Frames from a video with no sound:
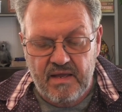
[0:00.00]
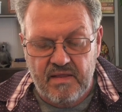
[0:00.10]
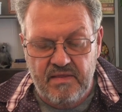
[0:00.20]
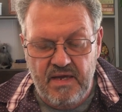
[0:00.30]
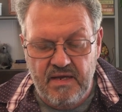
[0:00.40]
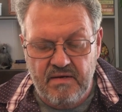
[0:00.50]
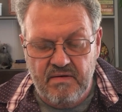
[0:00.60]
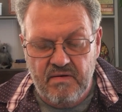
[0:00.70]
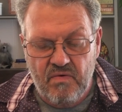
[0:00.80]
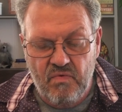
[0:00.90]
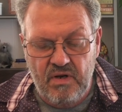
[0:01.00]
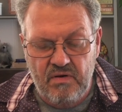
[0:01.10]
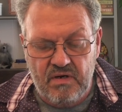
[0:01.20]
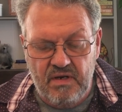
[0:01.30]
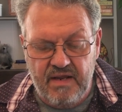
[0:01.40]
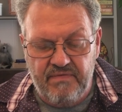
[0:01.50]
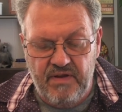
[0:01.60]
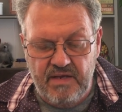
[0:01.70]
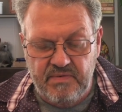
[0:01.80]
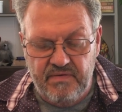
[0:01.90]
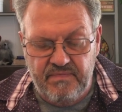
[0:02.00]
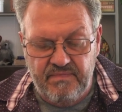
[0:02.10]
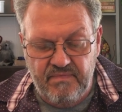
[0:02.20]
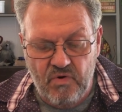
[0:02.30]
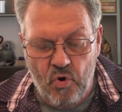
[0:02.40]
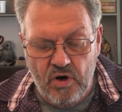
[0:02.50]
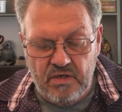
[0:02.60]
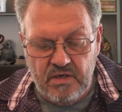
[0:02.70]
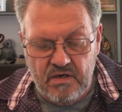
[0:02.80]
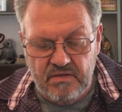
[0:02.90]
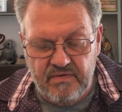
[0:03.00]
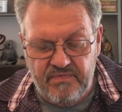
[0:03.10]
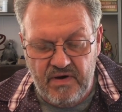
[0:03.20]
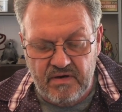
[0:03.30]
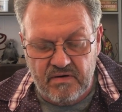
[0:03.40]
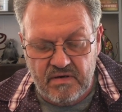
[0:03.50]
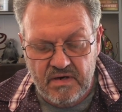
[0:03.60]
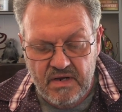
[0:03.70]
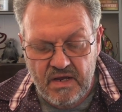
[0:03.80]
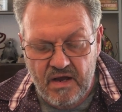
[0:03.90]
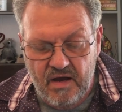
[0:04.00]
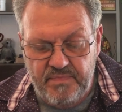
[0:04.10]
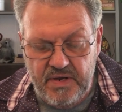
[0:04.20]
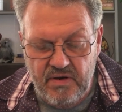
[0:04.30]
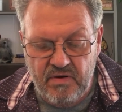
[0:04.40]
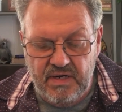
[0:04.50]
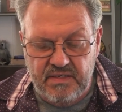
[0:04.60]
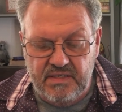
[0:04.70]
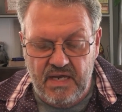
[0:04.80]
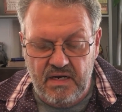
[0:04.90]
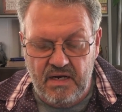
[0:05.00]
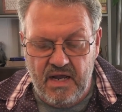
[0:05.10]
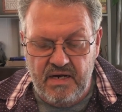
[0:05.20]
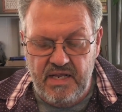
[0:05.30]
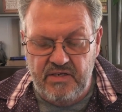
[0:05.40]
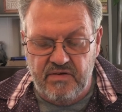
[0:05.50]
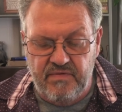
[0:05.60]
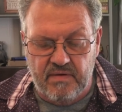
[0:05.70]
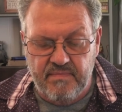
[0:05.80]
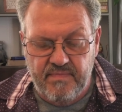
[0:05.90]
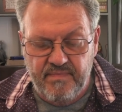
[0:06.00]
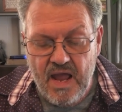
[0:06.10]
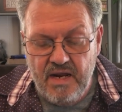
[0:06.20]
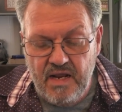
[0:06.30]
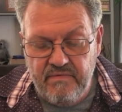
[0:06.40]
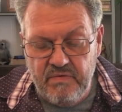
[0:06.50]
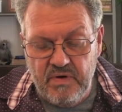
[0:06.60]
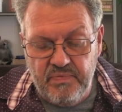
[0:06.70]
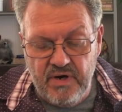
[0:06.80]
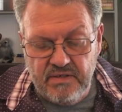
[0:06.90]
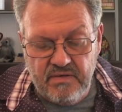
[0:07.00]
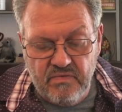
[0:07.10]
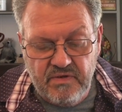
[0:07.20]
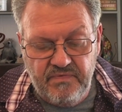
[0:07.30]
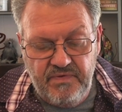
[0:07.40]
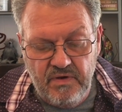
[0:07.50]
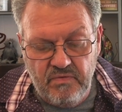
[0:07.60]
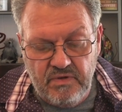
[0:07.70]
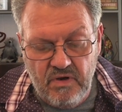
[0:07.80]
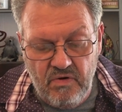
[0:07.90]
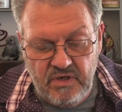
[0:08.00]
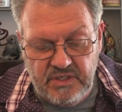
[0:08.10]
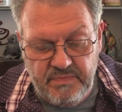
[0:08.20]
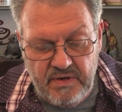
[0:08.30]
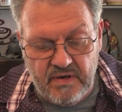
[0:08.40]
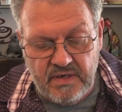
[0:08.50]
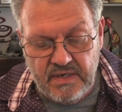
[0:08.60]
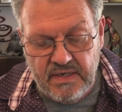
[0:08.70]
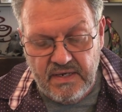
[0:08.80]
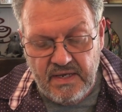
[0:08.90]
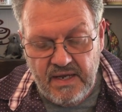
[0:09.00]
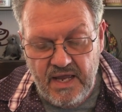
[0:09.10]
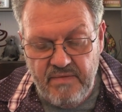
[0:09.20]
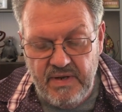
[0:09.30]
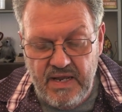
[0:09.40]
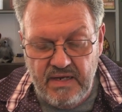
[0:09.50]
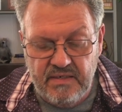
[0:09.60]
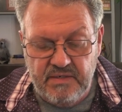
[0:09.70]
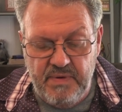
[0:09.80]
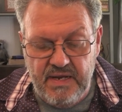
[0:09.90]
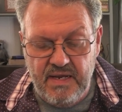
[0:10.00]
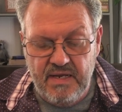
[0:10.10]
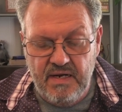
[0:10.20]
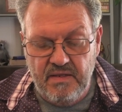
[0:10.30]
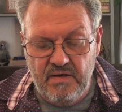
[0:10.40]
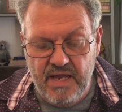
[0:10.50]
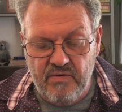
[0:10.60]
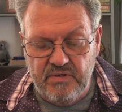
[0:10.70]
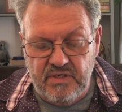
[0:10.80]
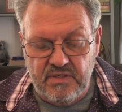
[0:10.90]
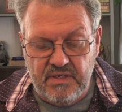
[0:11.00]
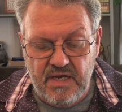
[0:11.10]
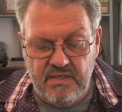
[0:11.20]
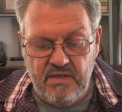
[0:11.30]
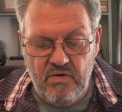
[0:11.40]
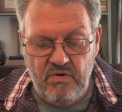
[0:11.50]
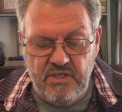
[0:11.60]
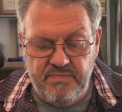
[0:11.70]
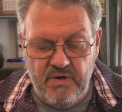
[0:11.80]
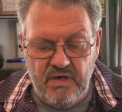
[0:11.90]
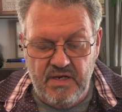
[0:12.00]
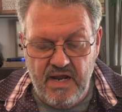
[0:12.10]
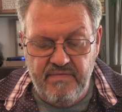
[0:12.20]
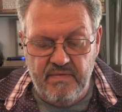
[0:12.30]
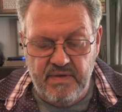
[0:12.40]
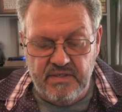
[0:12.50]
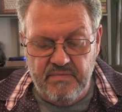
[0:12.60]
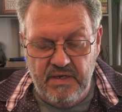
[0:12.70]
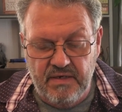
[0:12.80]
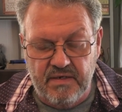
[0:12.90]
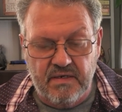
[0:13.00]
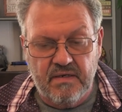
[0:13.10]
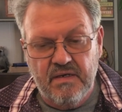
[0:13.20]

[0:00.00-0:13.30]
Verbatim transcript: Then what looked like flames of or tongues of fire appeared and settled on each of them. And everyone present was filled with the Holy Spirit and began speaking in other languages as the Holy Spirit gave them this ability.